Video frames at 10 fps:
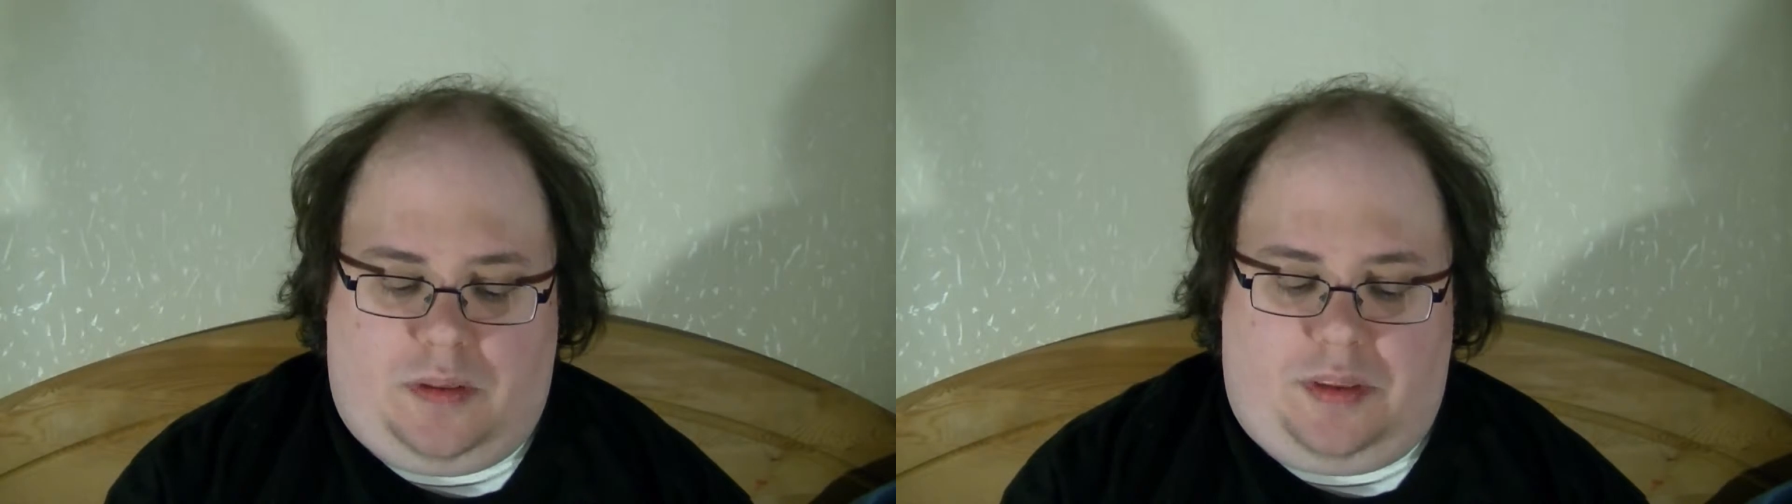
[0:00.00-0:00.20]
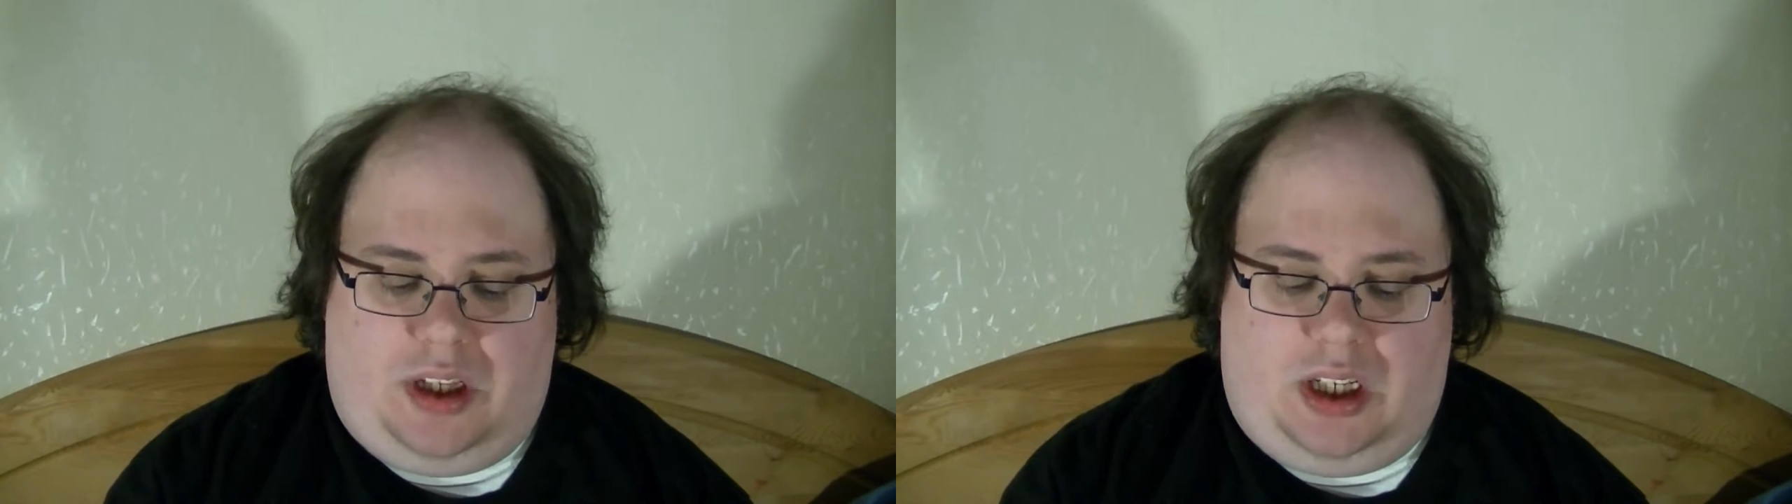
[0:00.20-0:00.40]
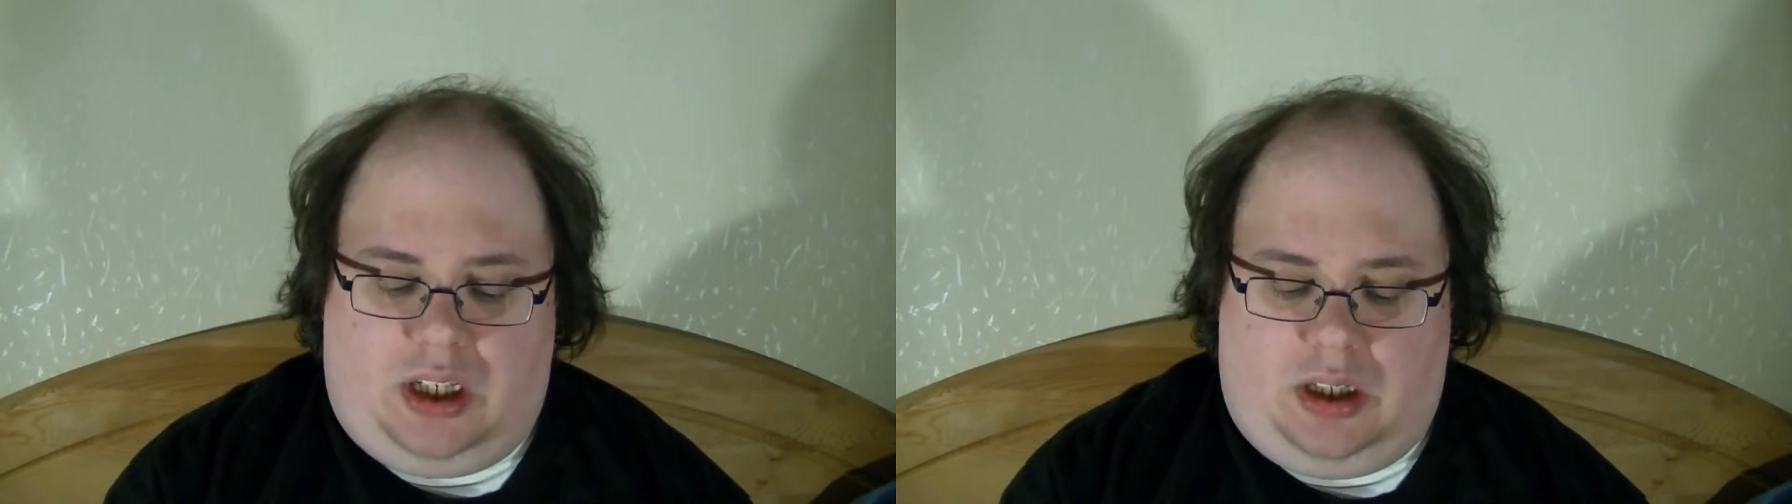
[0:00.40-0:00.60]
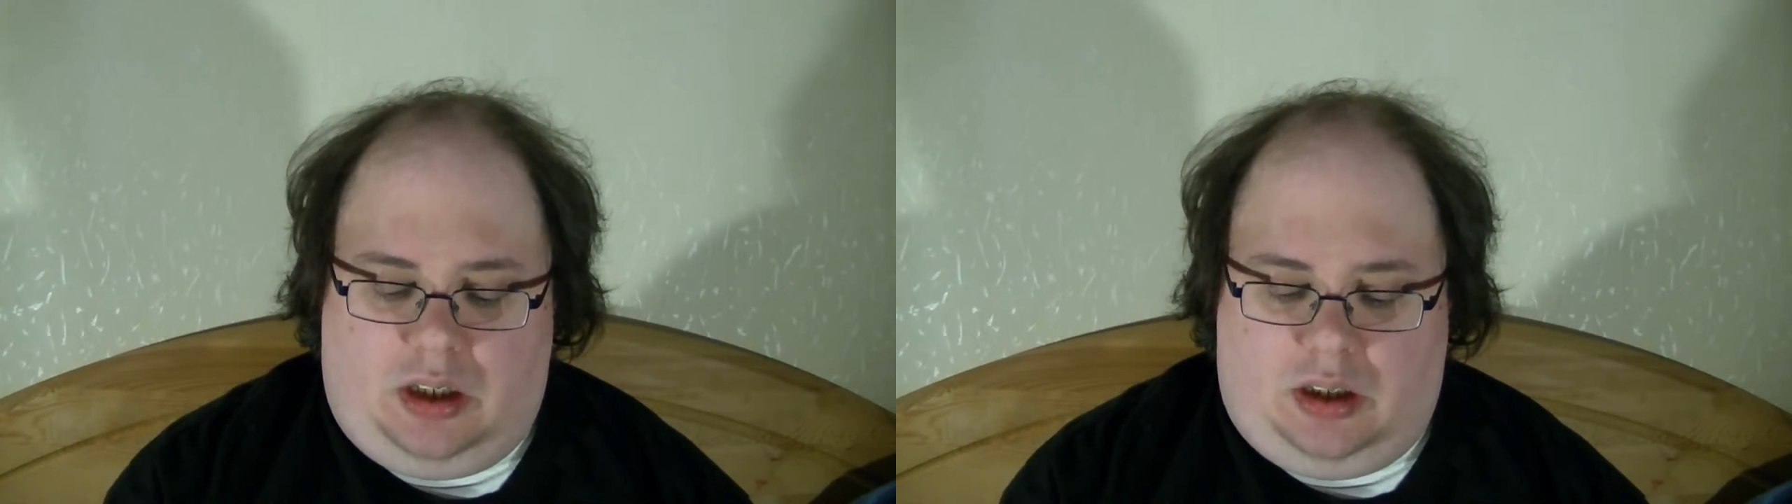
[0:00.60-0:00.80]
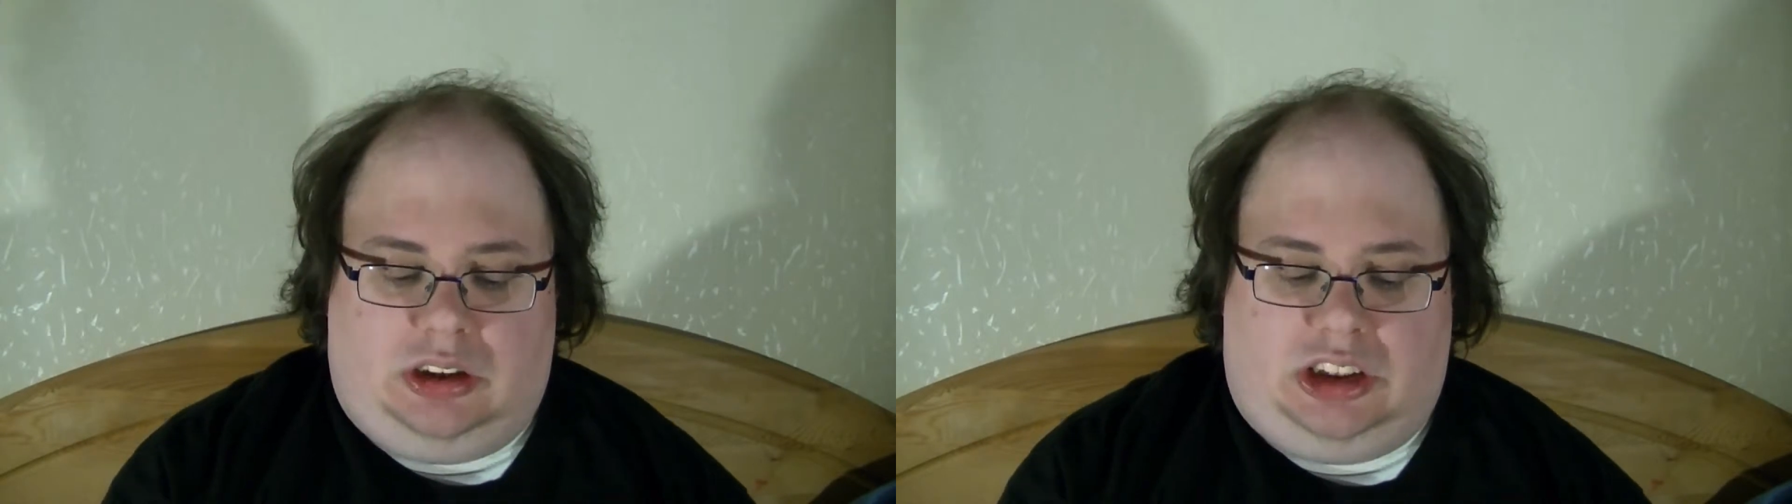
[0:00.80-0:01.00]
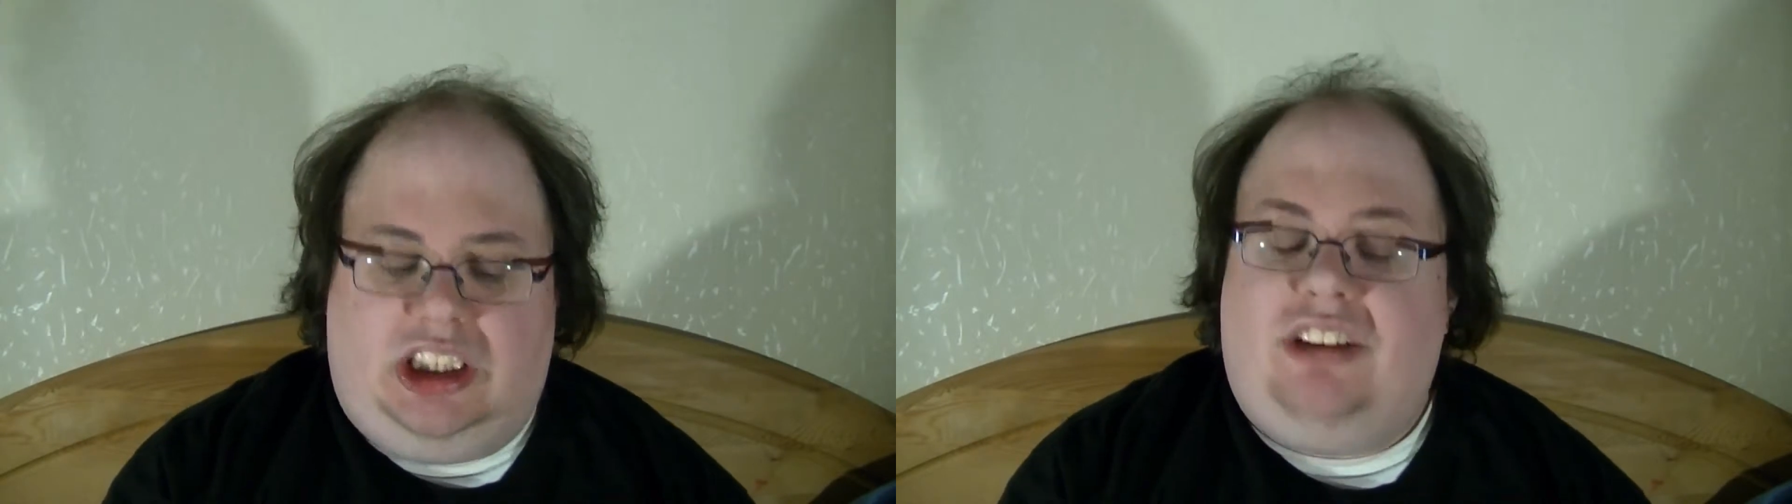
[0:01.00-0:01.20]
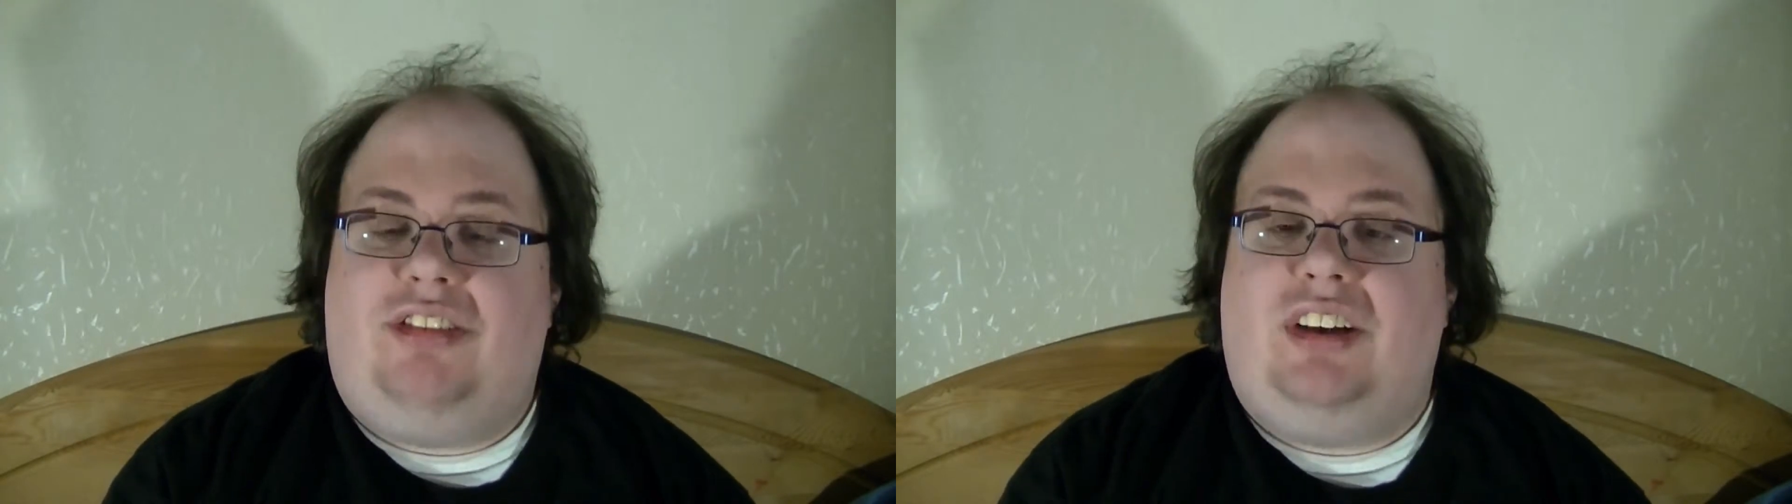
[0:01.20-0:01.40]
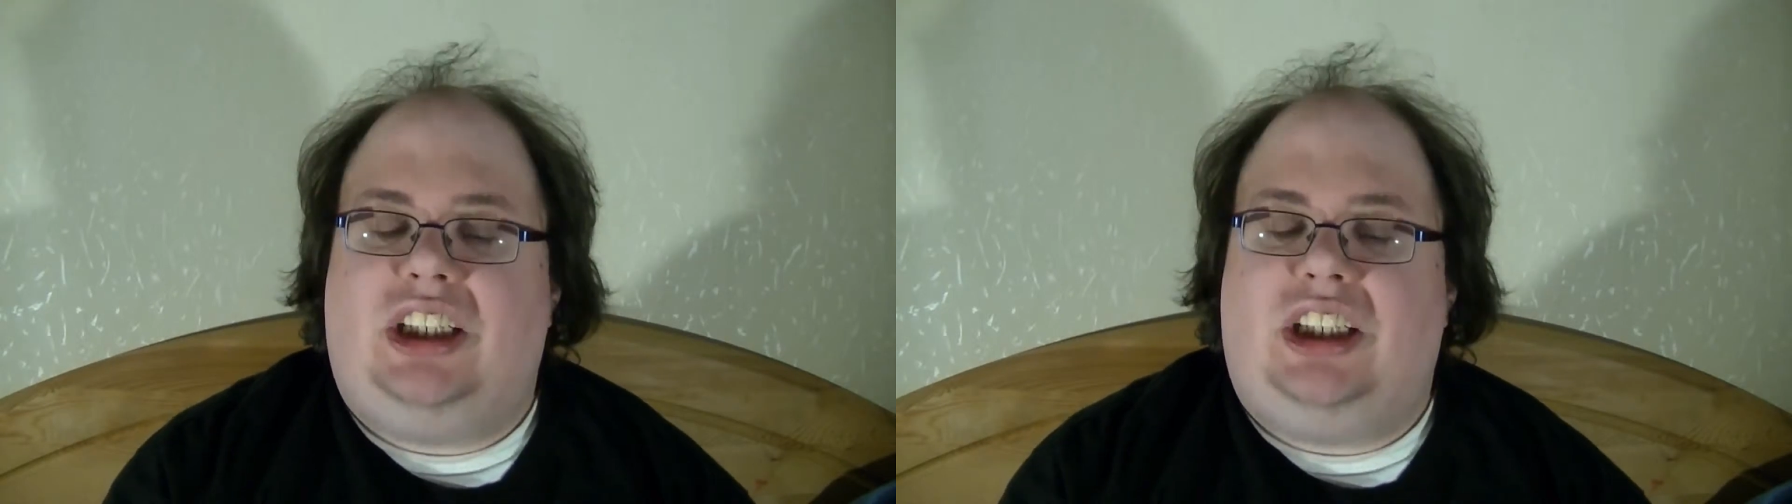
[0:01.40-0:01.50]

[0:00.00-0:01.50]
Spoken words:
the Chief